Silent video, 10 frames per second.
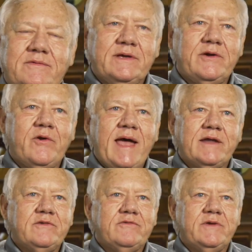The
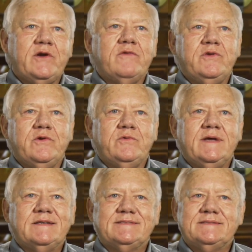interactive interview
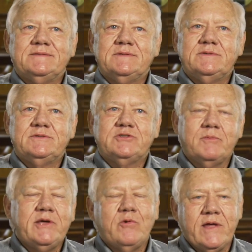does so
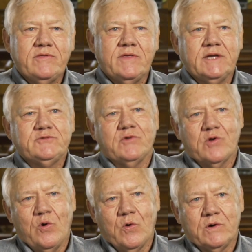many great things for
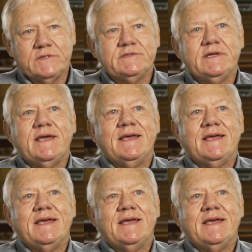courts.